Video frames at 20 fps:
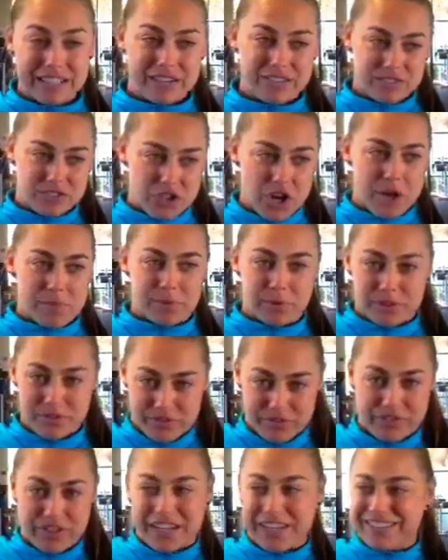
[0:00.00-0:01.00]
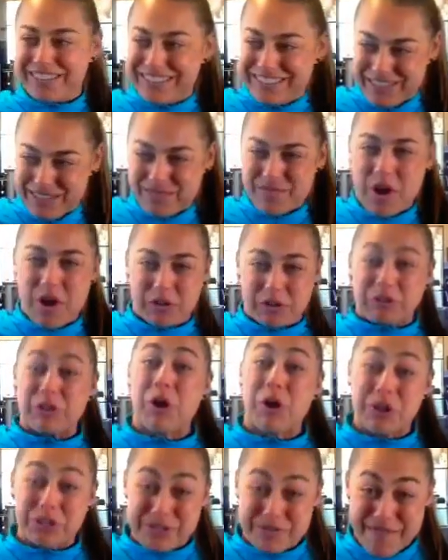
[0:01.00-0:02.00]
in shot put, feet is a
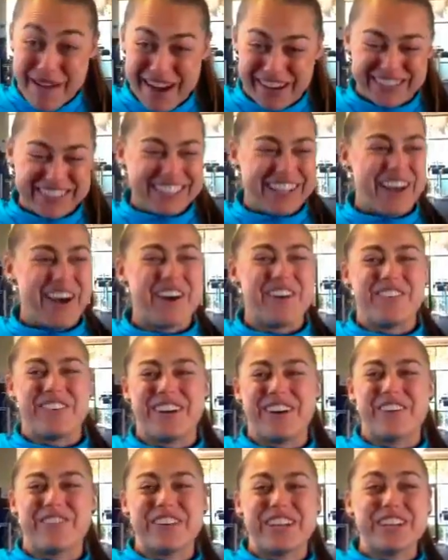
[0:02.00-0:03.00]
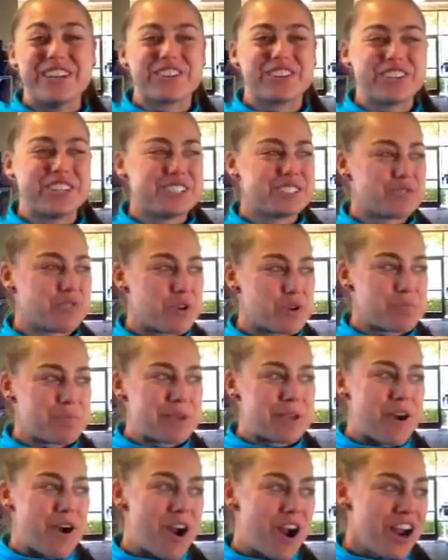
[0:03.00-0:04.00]
large amount of an increase for a
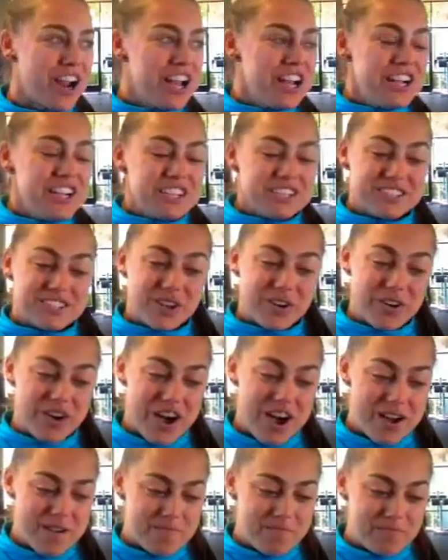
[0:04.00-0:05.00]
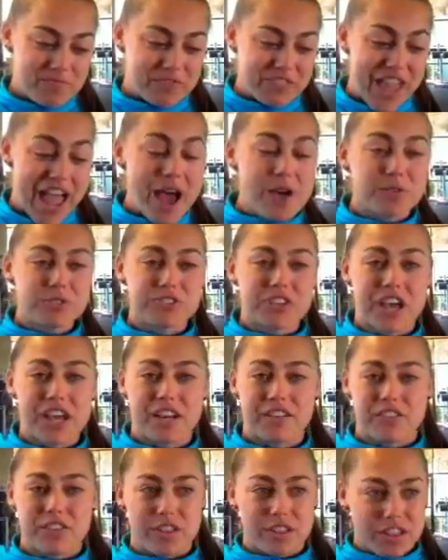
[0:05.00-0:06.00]
PR. So that was
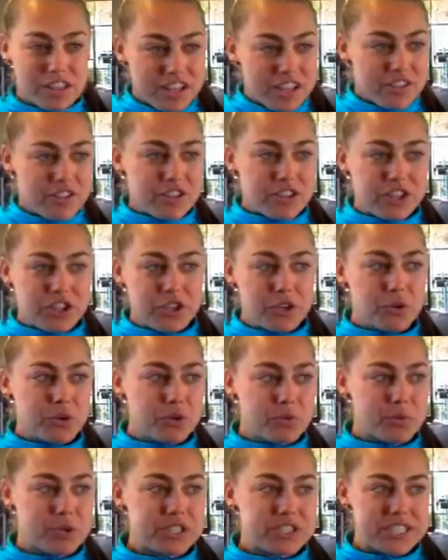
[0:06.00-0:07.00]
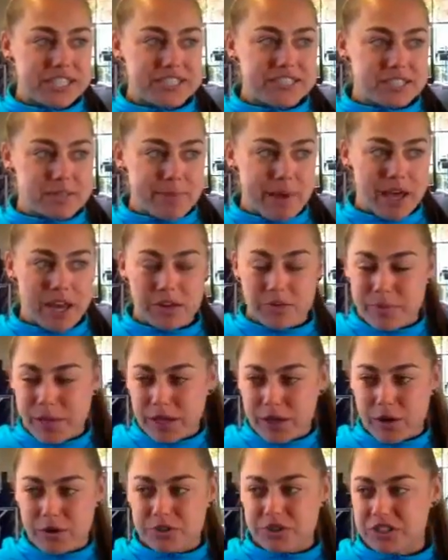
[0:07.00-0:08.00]
kind of the cue, and we teased about it.
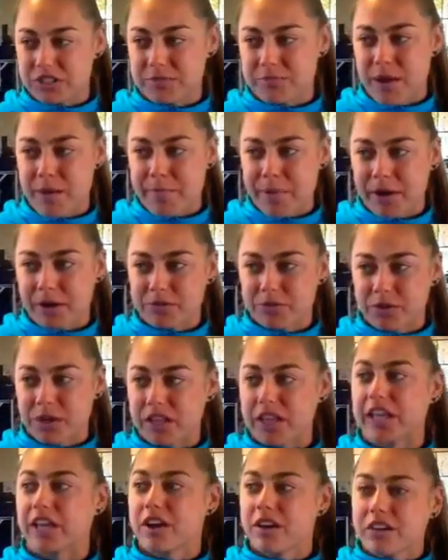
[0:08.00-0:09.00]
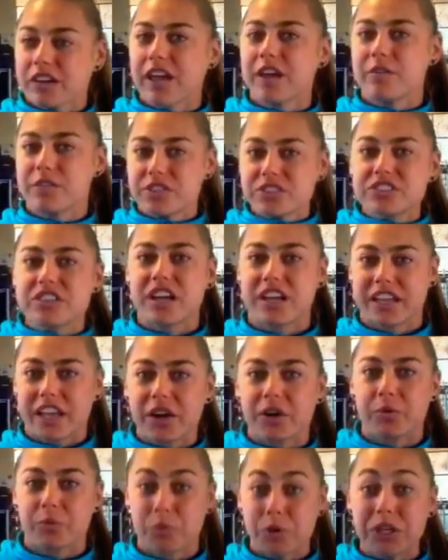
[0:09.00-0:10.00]
My coaches and my parents were kind of like, okay, we just got to
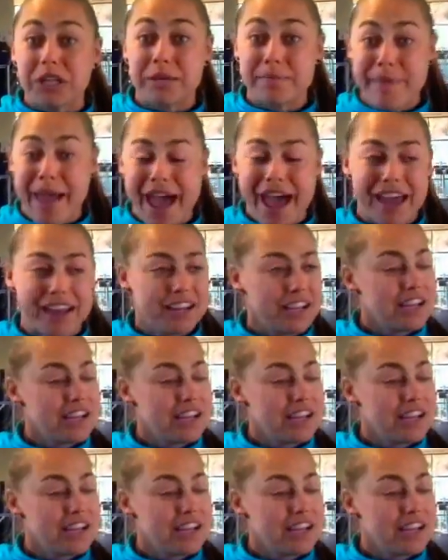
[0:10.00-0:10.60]
get her really mad.